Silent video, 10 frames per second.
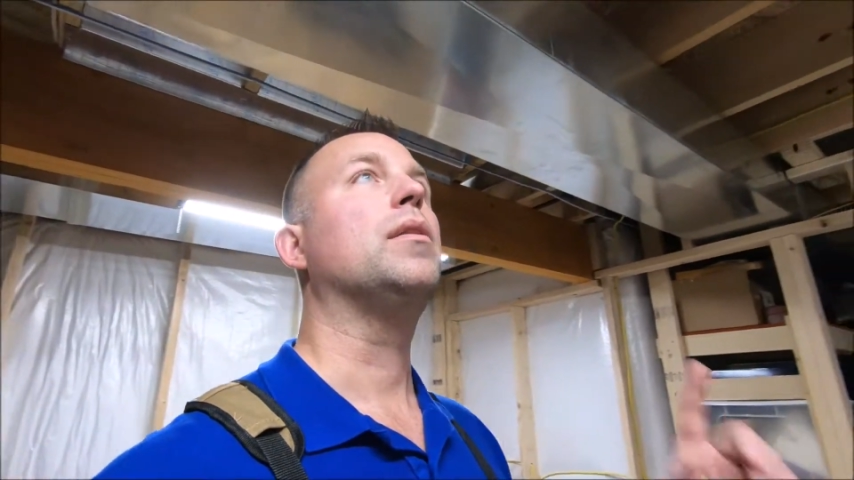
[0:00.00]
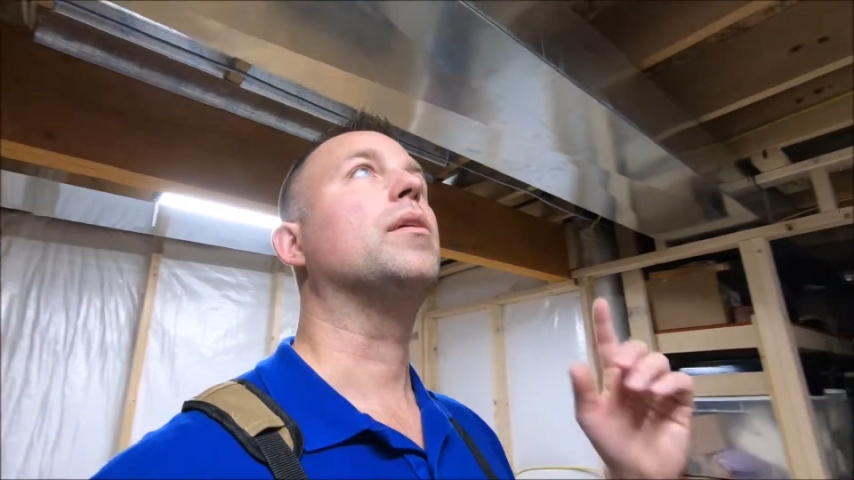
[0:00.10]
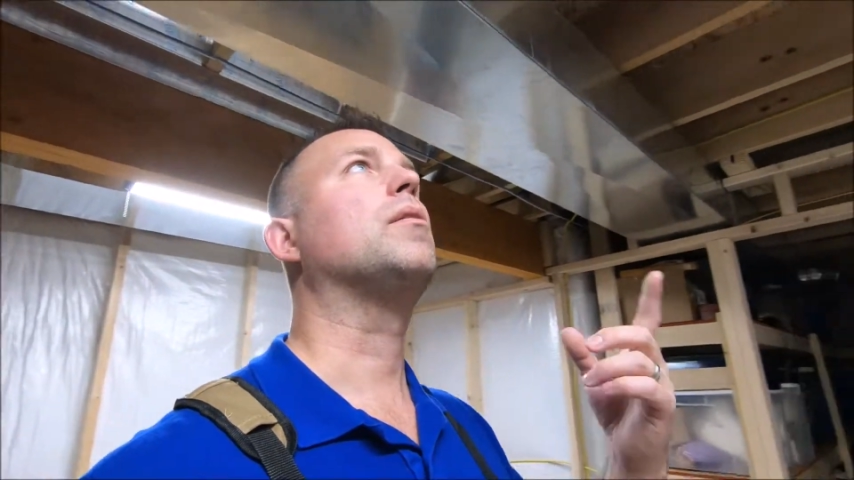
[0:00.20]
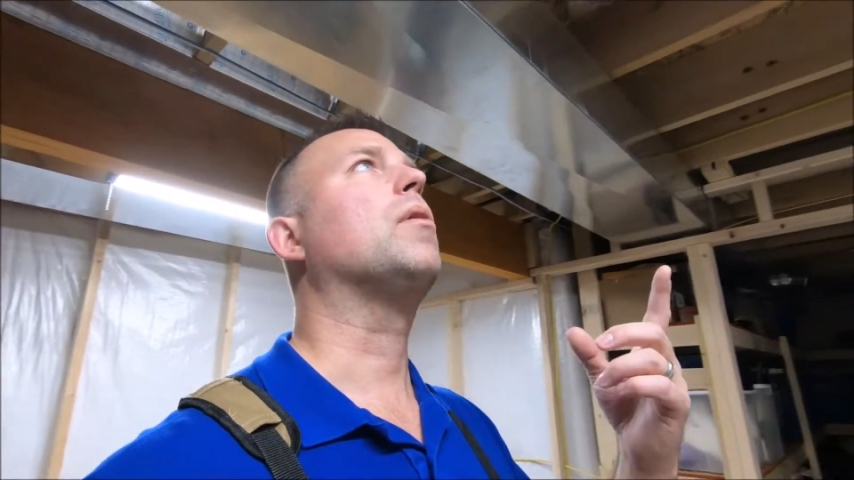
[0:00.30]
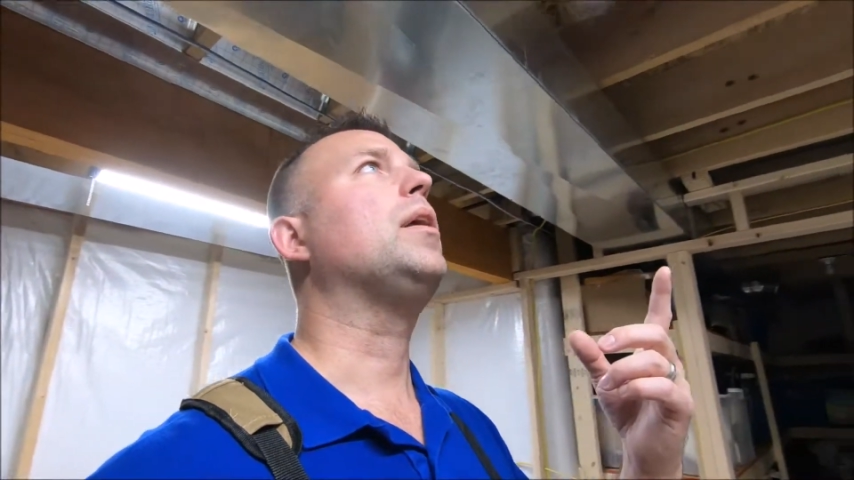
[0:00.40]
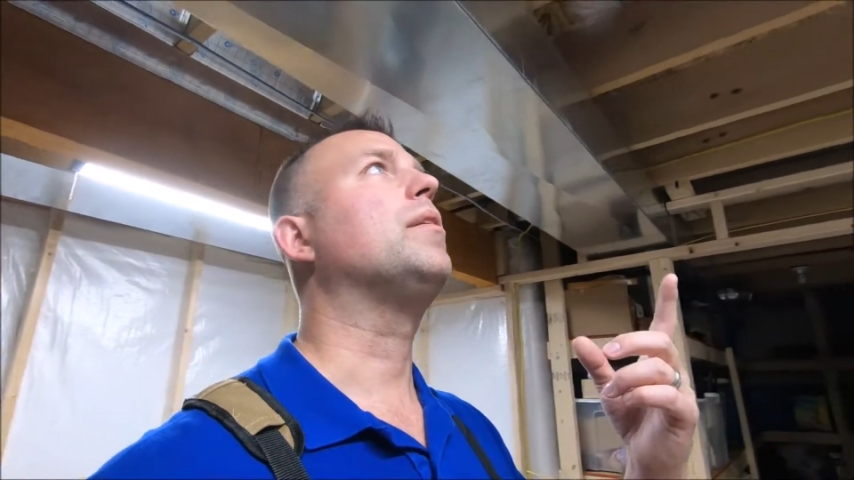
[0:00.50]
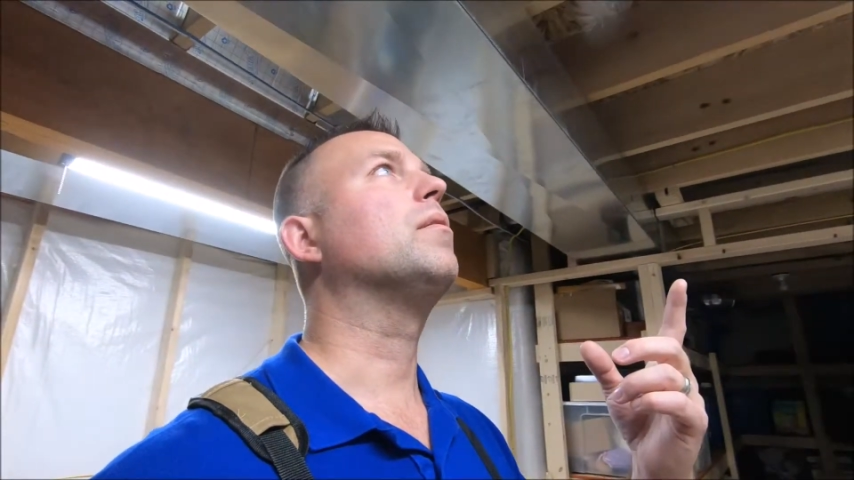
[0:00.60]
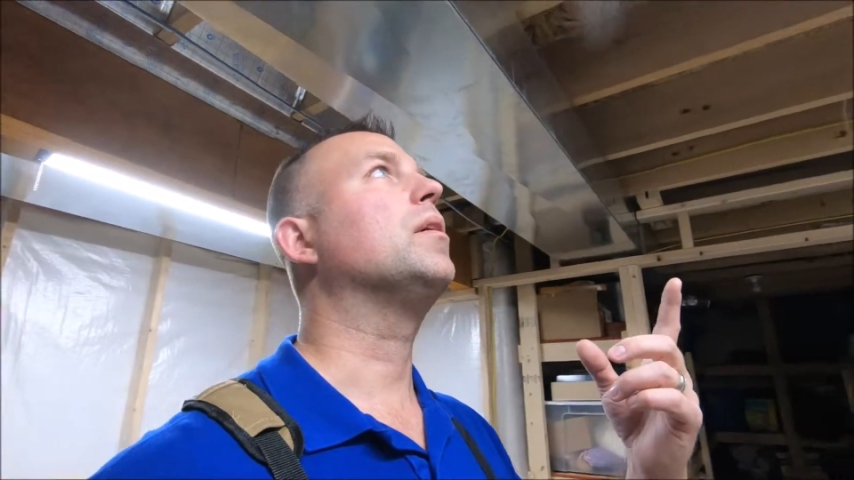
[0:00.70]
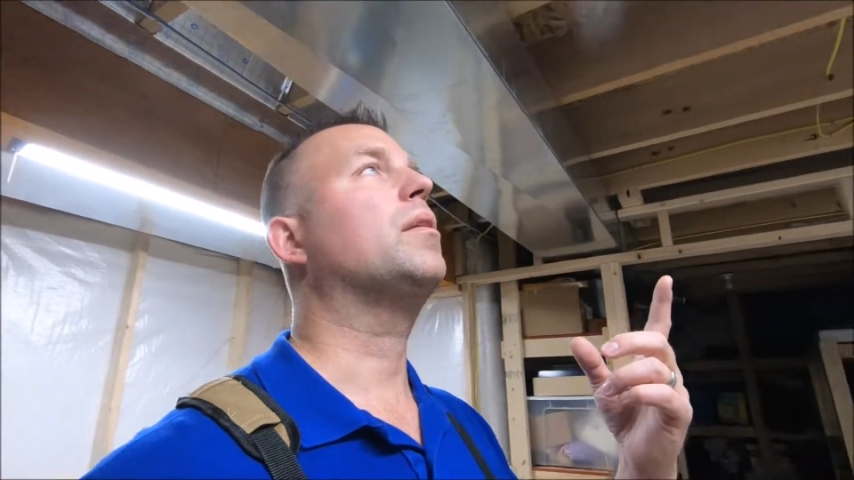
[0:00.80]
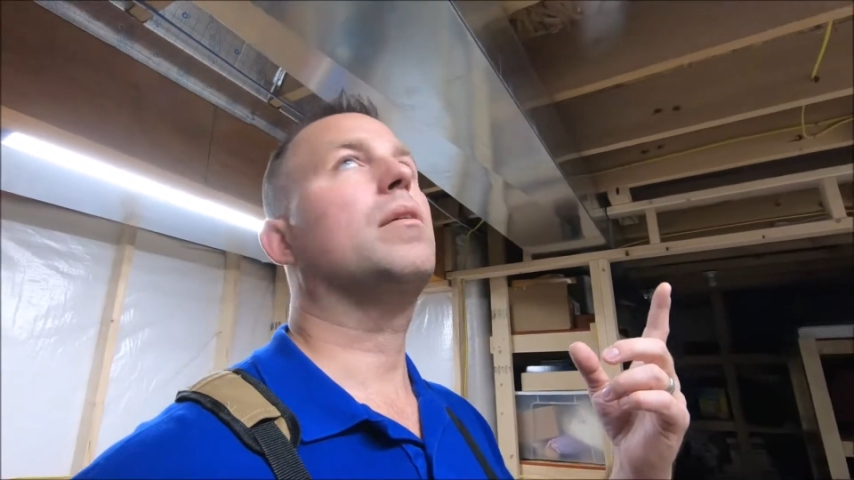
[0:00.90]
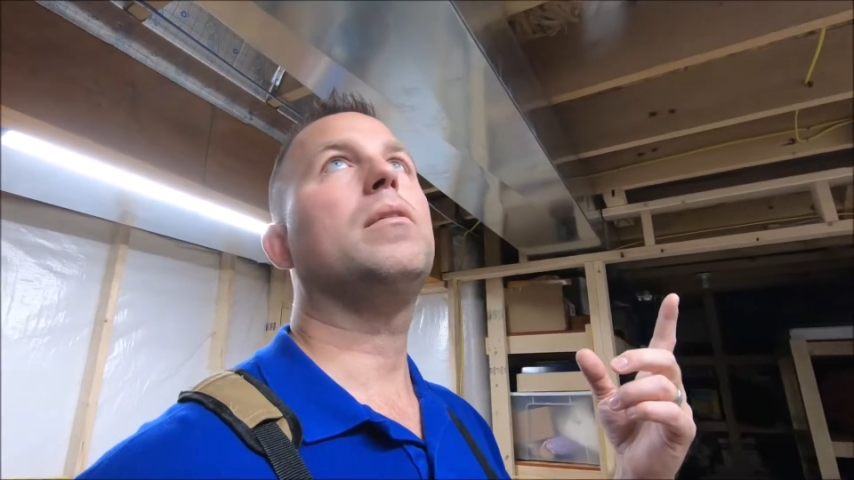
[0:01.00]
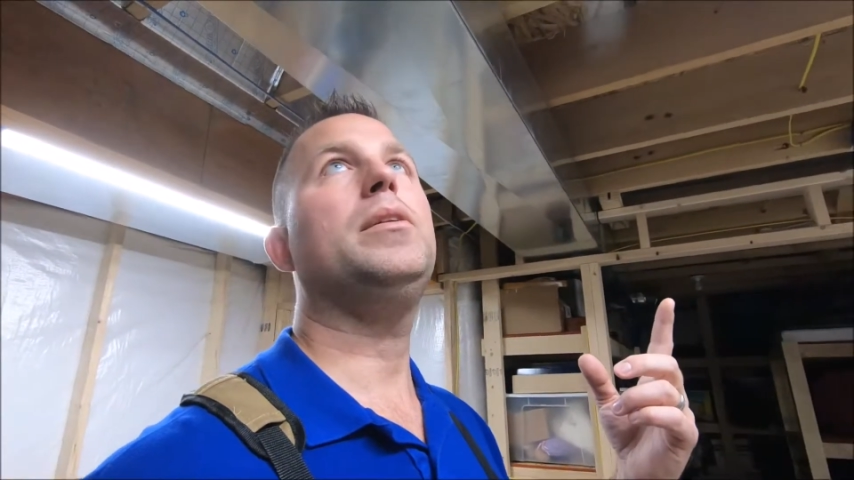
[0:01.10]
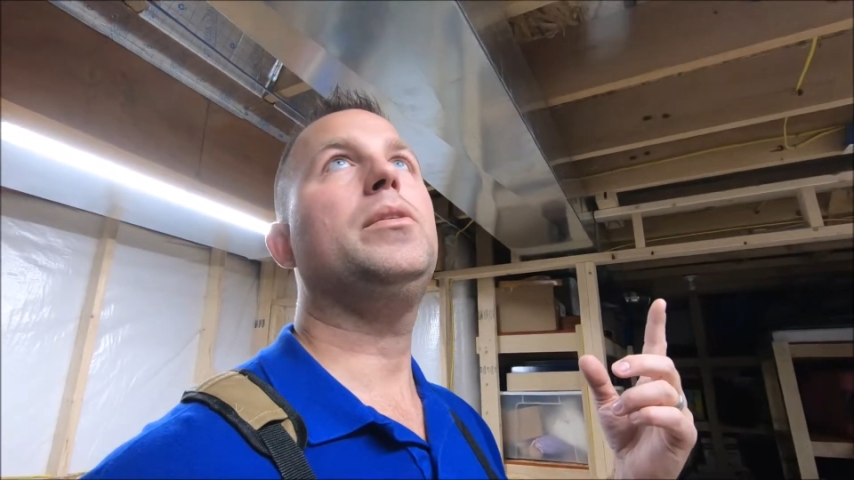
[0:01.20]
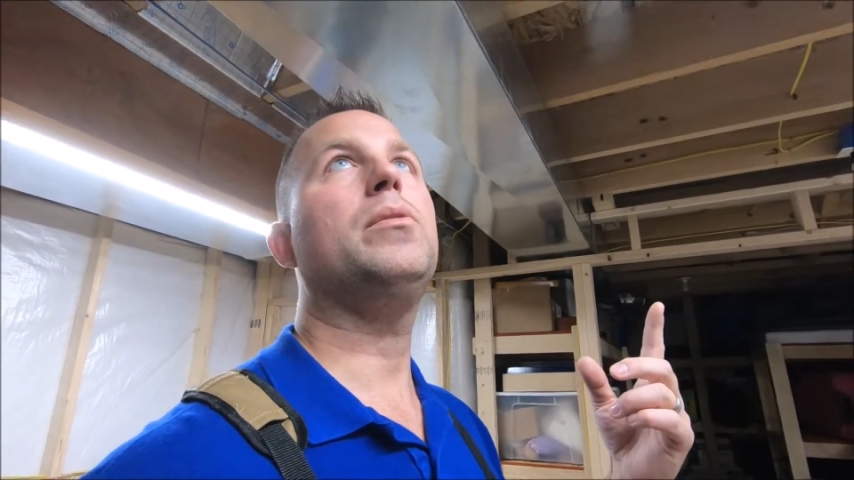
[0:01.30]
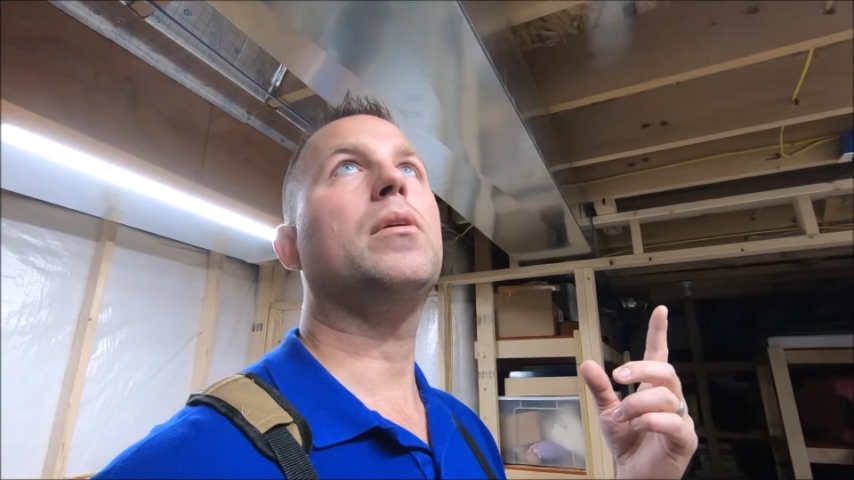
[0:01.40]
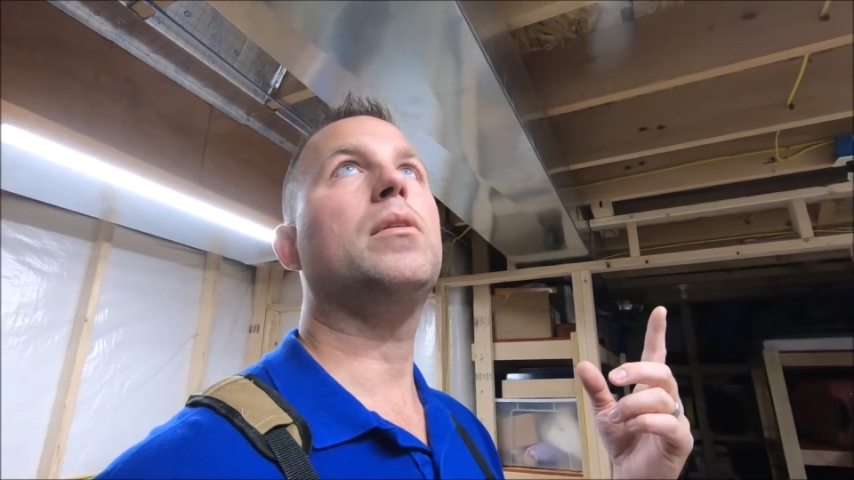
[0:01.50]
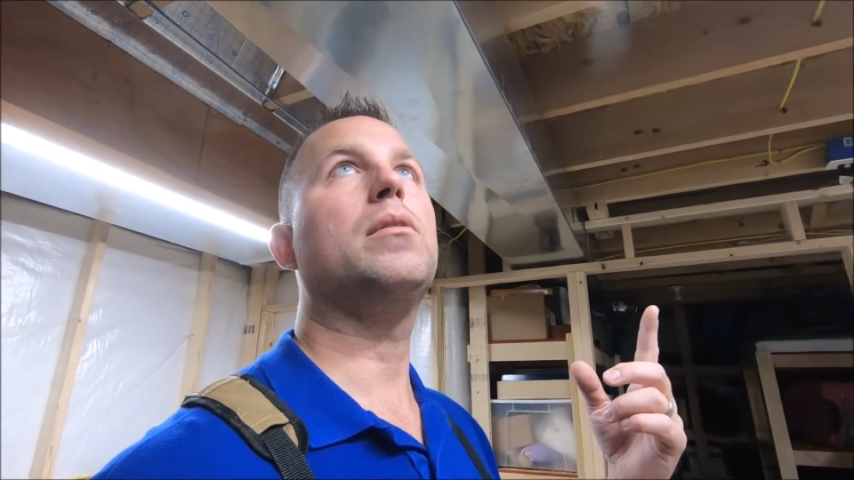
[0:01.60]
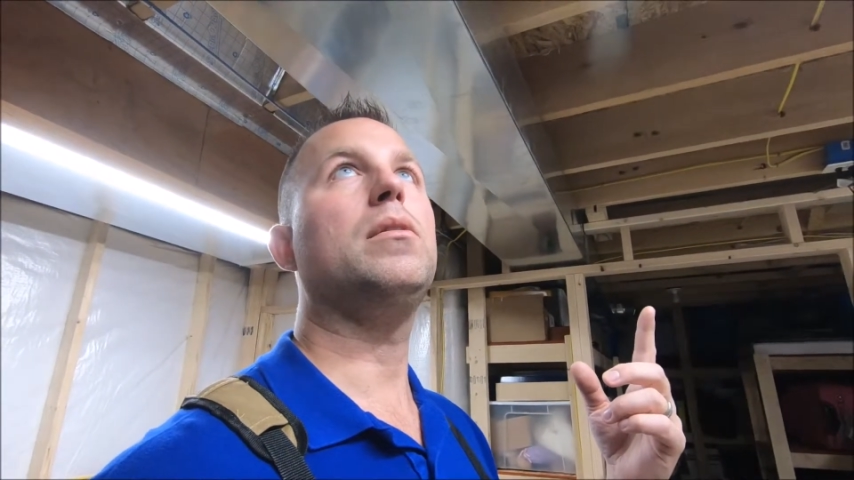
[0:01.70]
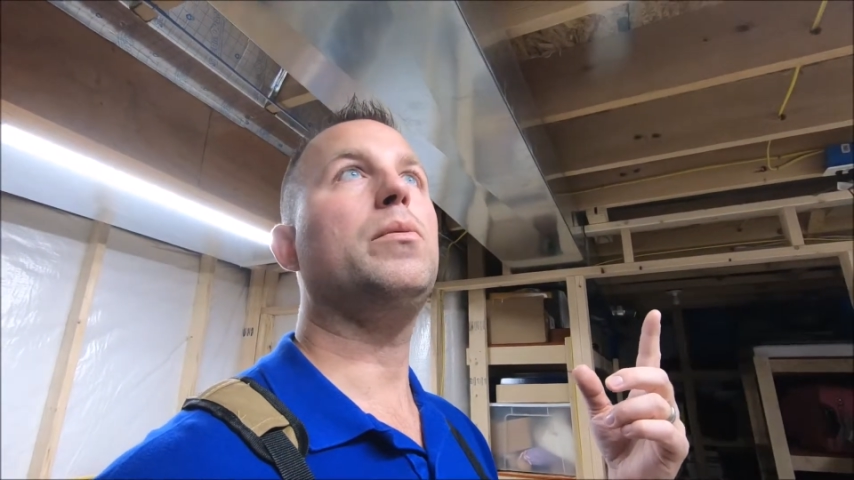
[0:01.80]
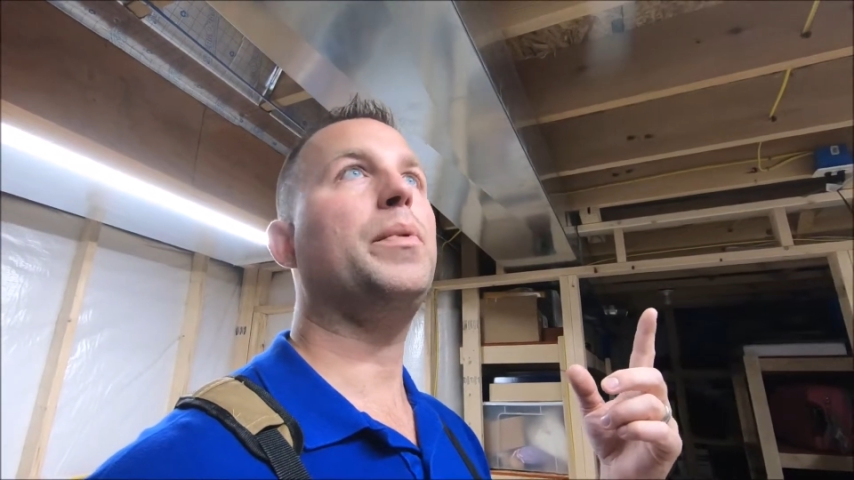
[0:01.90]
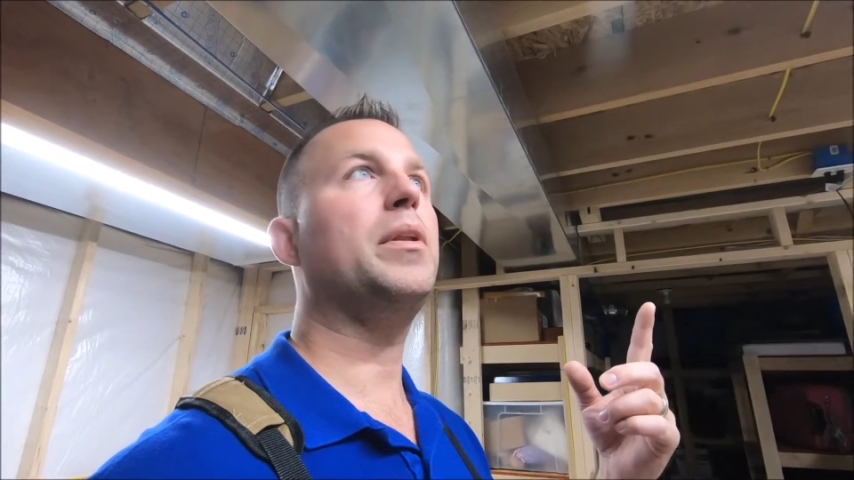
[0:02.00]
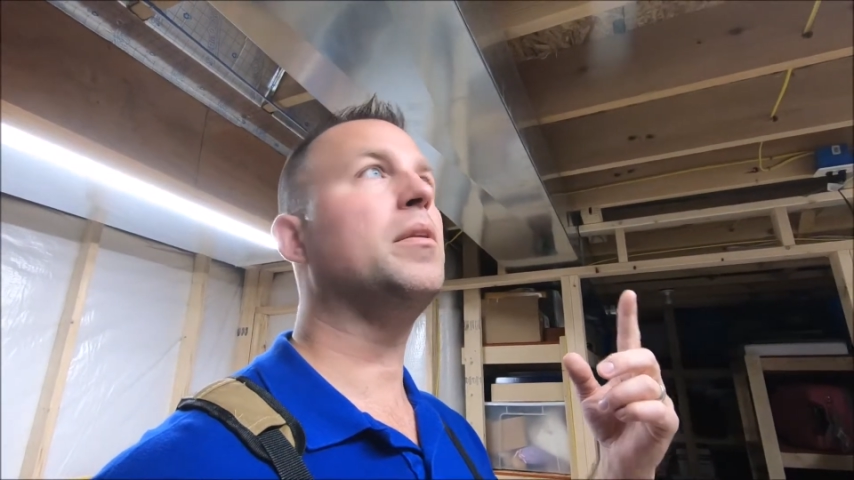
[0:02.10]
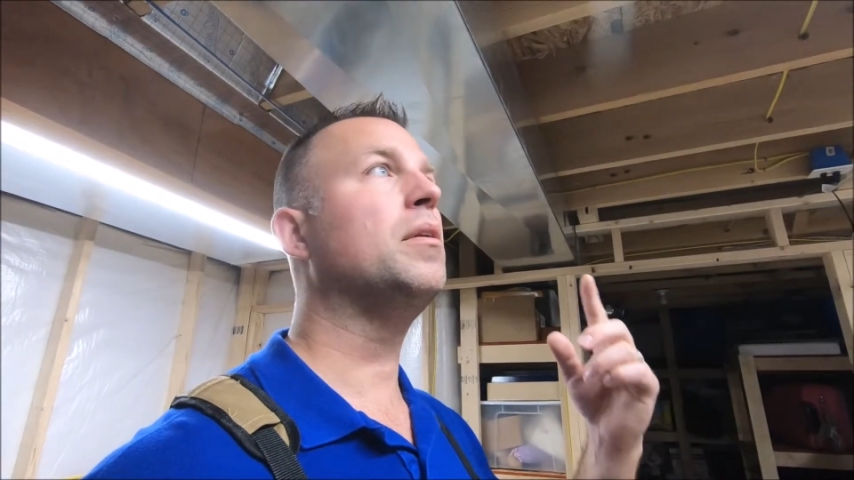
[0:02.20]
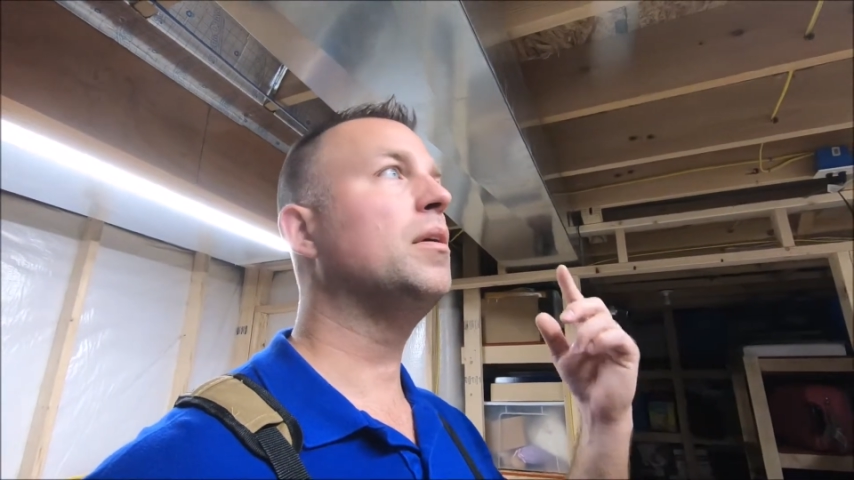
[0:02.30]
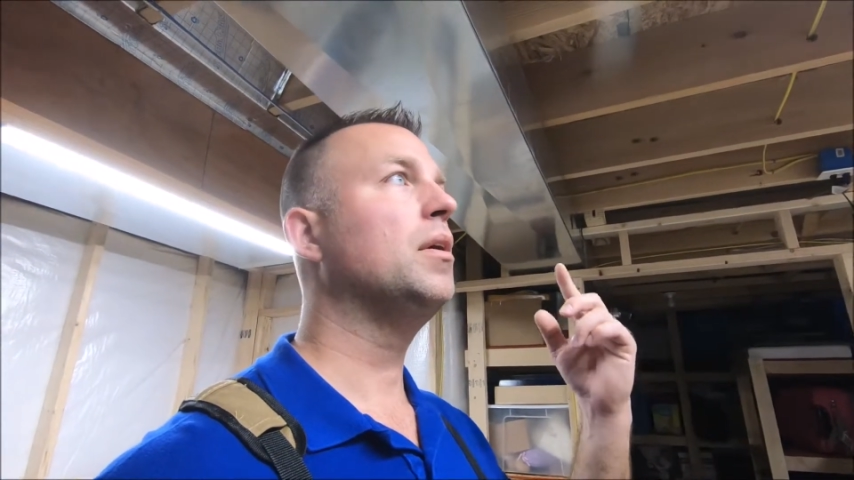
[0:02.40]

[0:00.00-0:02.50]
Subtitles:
They're great. They're like 3200 lumen